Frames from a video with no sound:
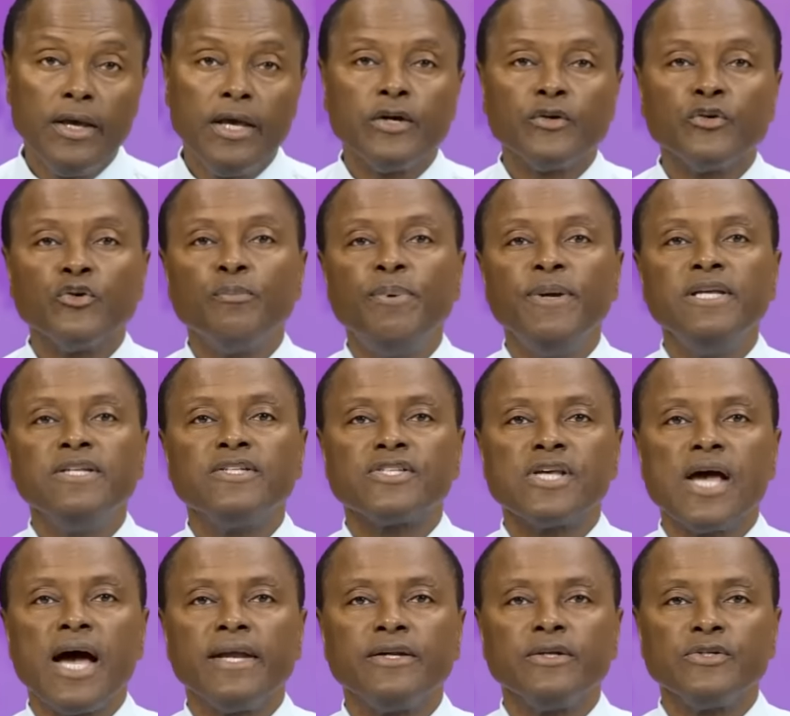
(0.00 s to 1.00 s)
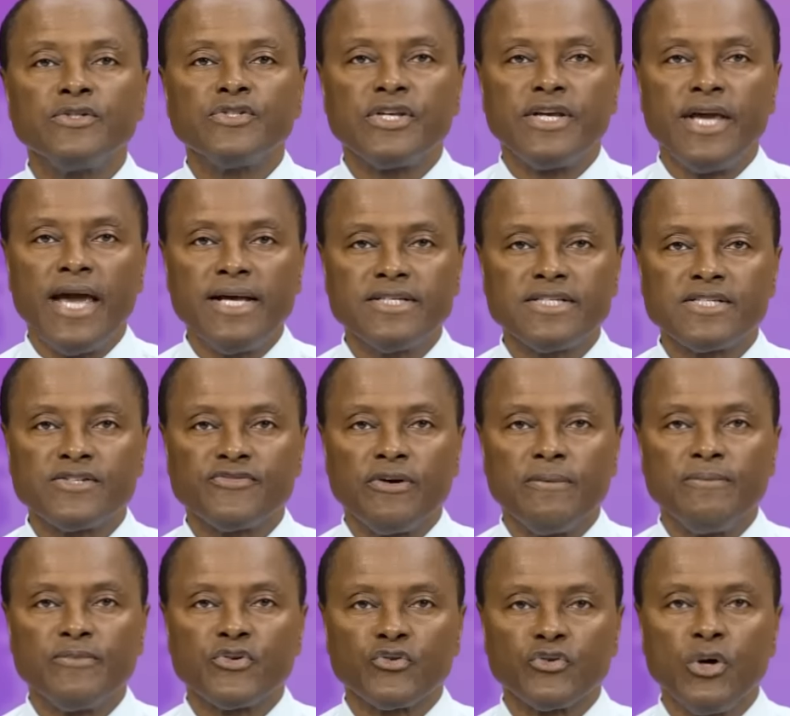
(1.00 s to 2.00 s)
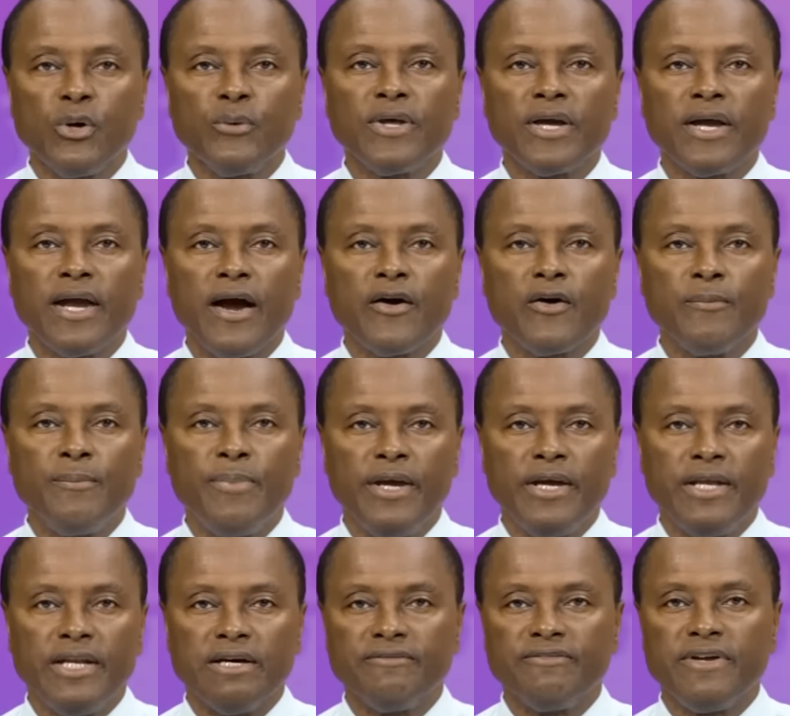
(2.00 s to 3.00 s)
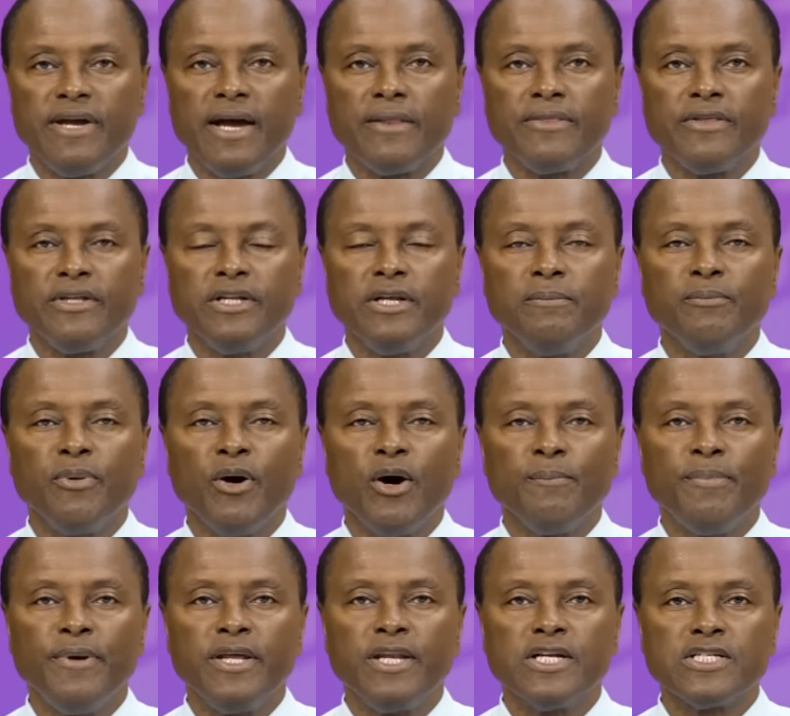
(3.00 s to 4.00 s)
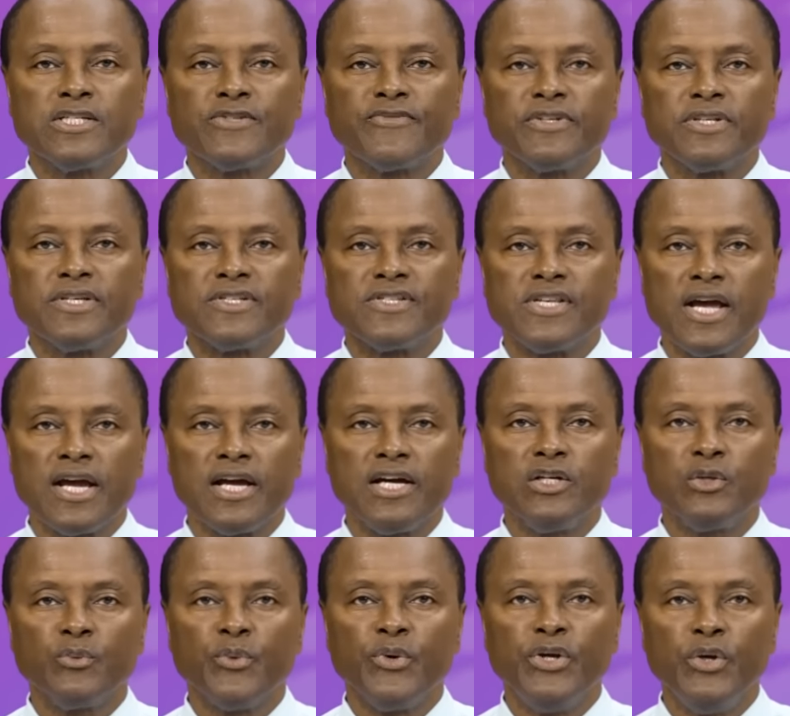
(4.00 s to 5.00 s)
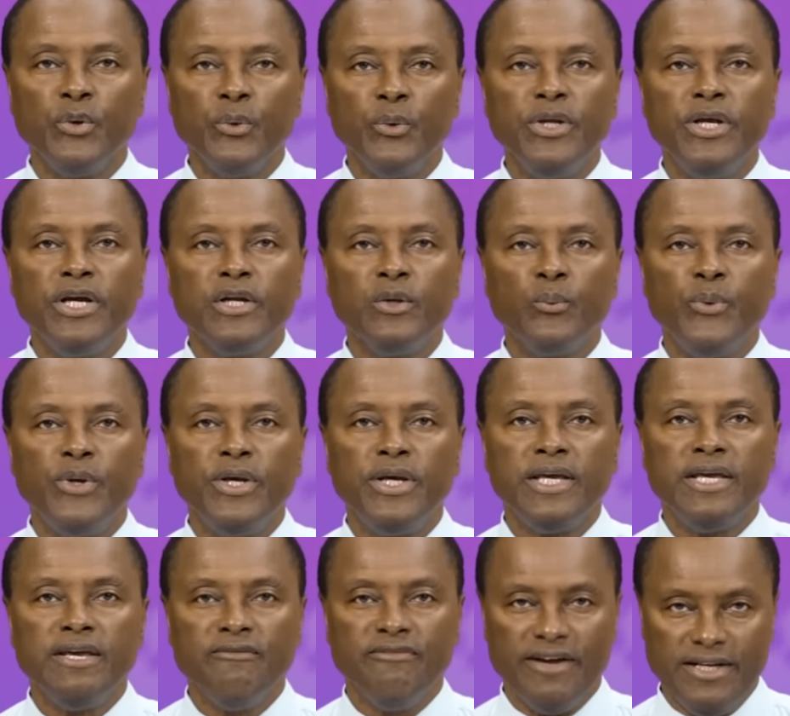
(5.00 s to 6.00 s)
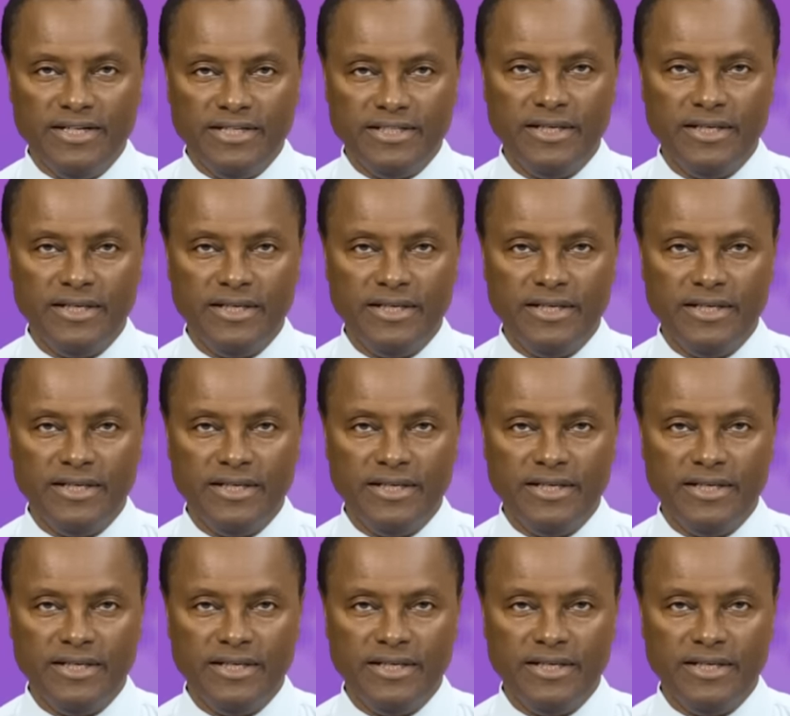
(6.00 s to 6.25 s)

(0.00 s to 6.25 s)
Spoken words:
Repeat Sandals guests from throughout the Caribbean have gathered in Barbados for the second Reunion Week event.